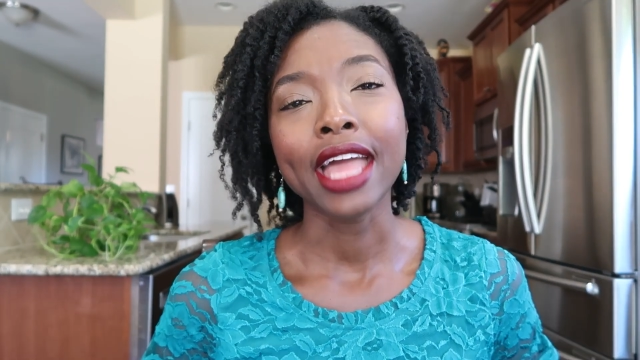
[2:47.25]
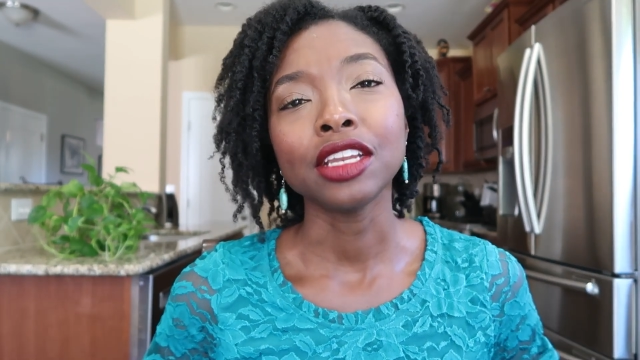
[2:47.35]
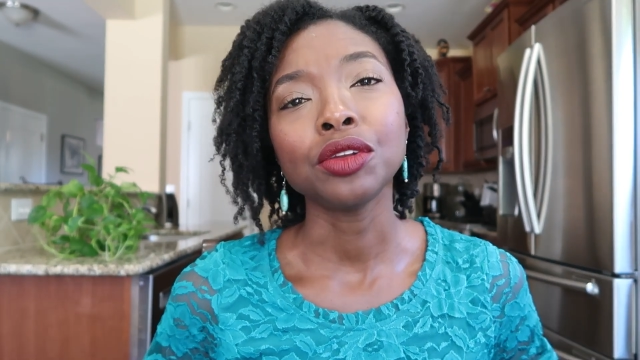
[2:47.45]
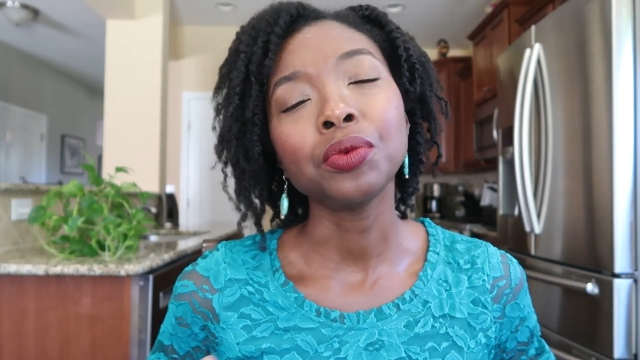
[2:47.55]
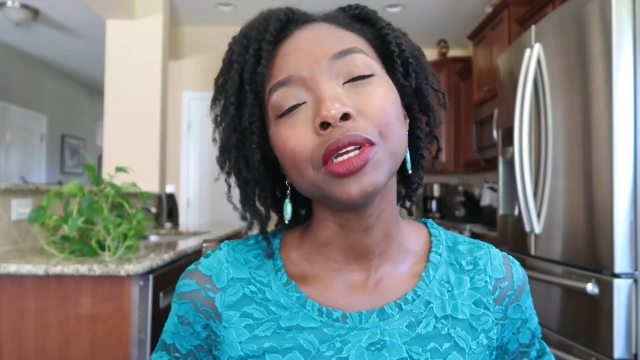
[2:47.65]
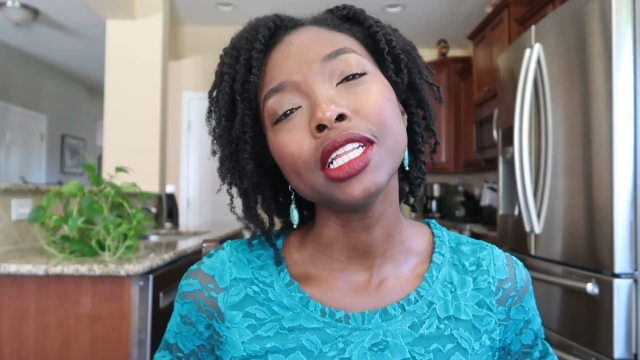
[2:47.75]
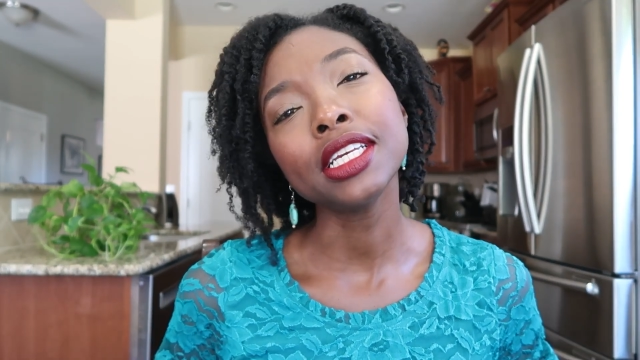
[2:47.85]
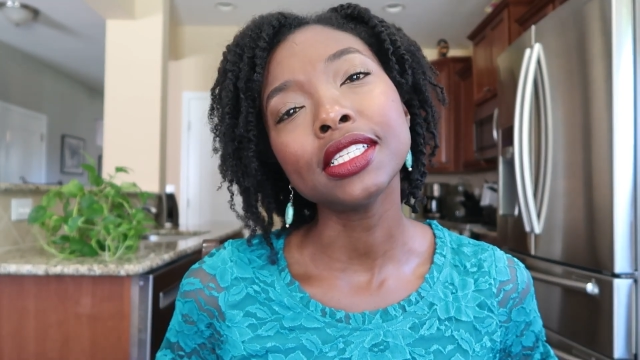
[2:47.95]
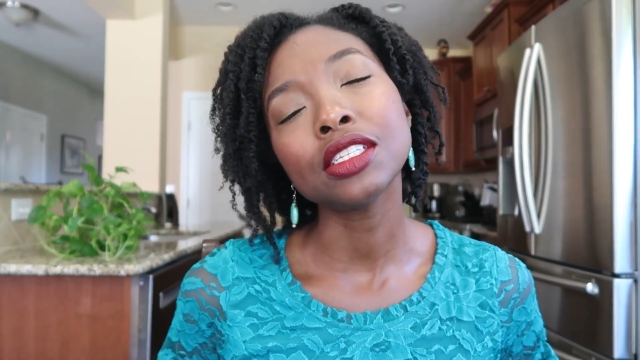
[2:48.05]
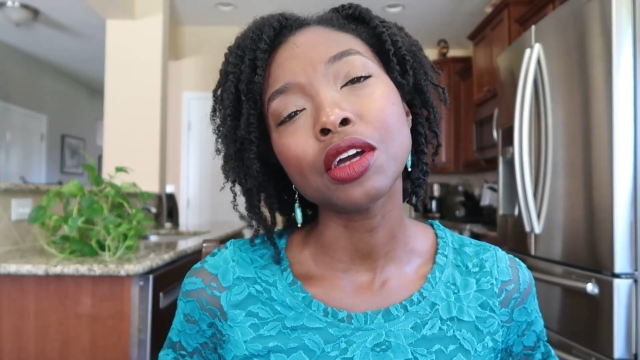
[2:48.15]
And it
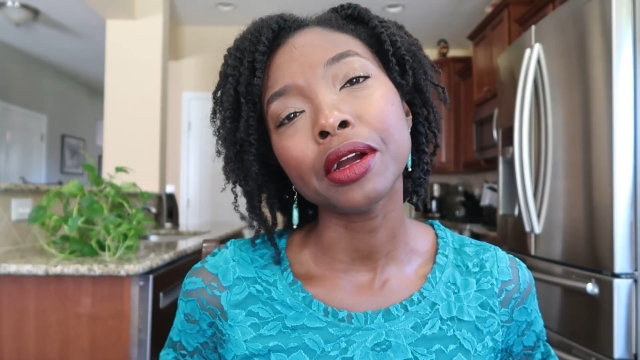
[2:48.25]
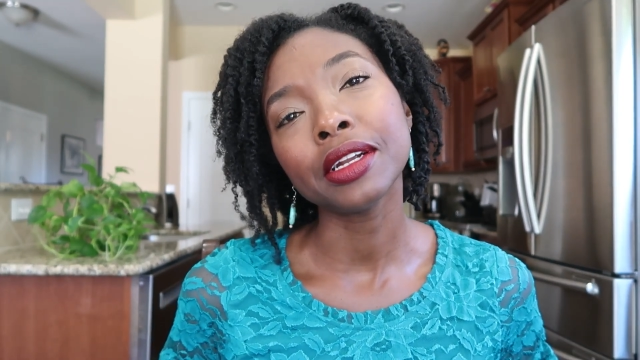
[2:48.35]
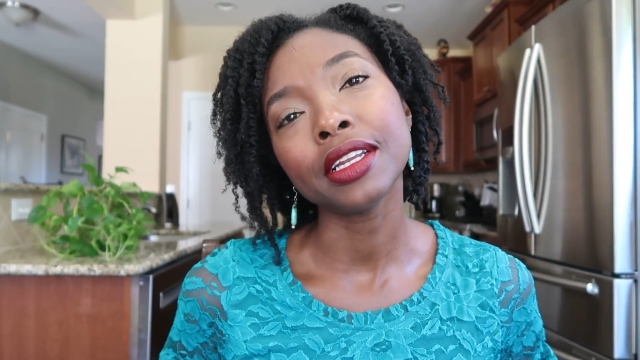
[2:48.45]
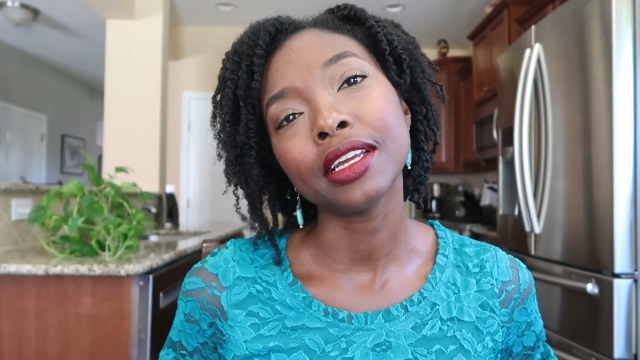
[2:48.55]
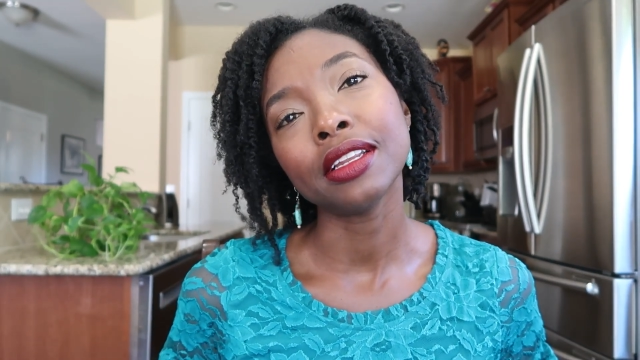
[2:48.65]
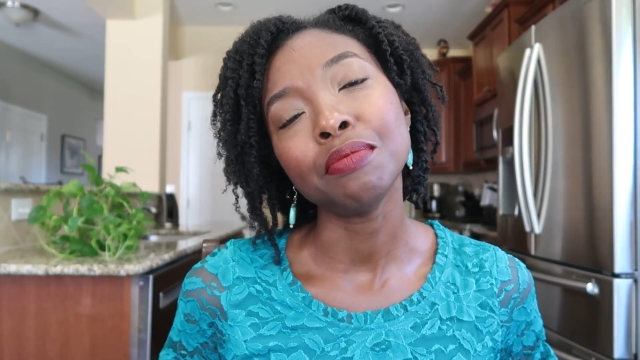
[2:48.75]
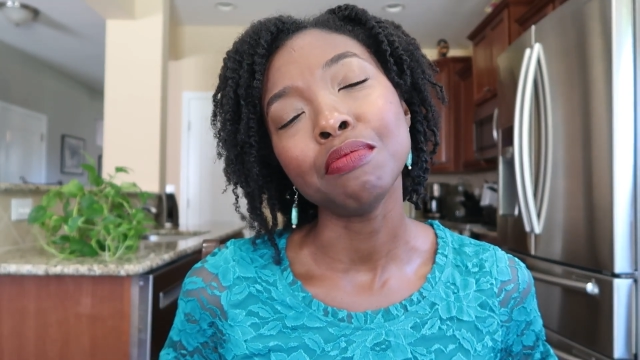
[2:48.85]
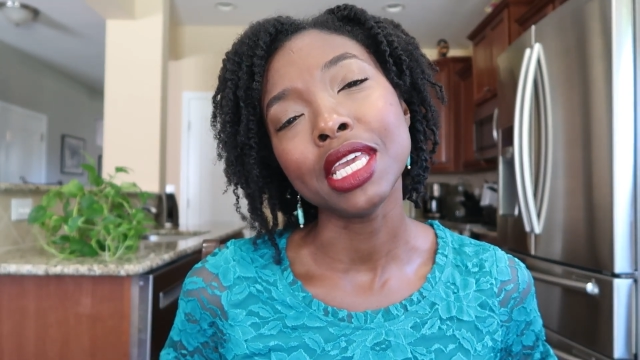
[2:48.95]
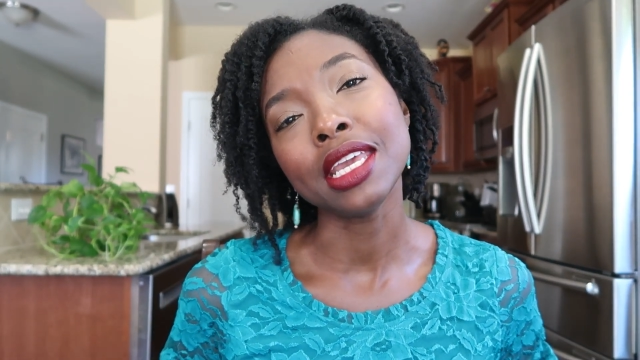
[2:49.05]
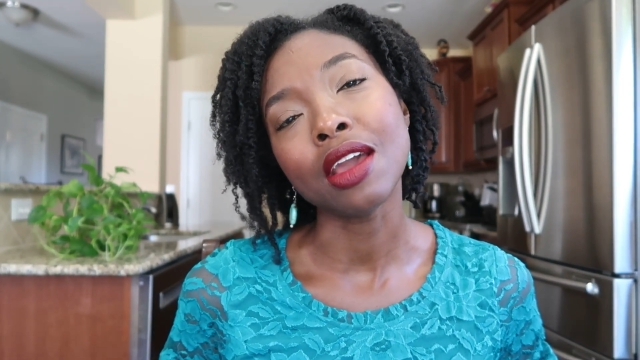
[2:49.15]
really started
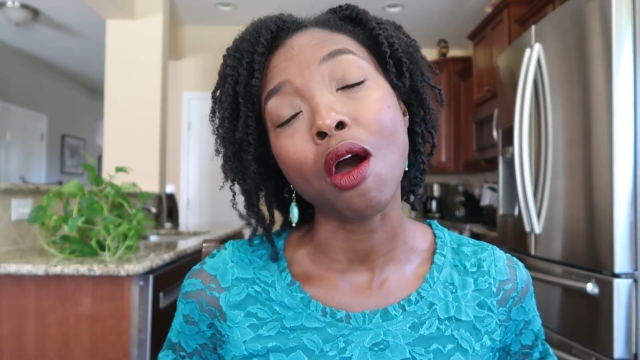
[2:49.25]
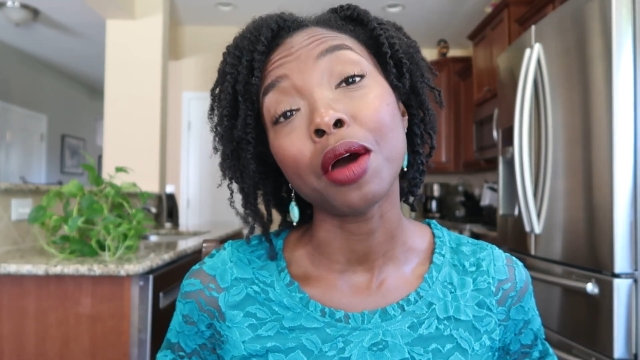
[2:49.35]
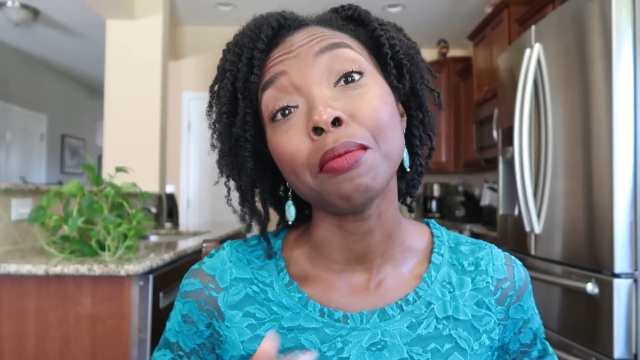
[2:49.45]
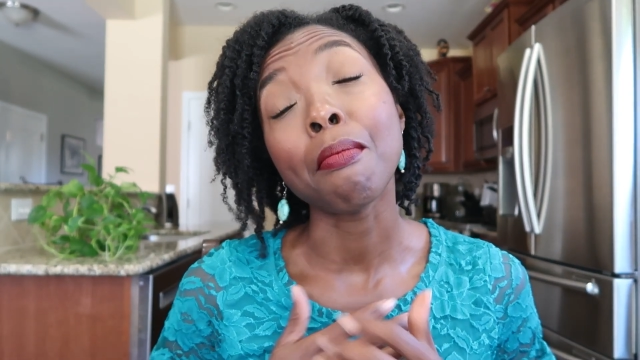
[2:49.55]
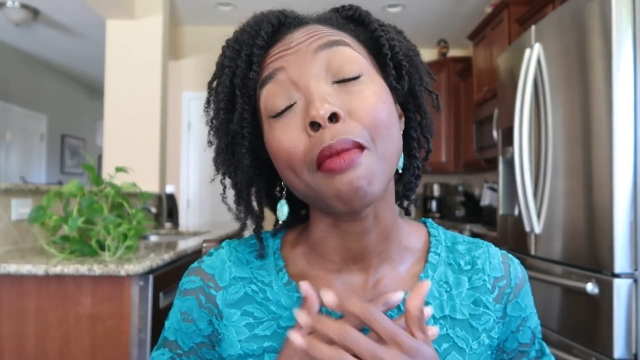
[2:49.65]
me on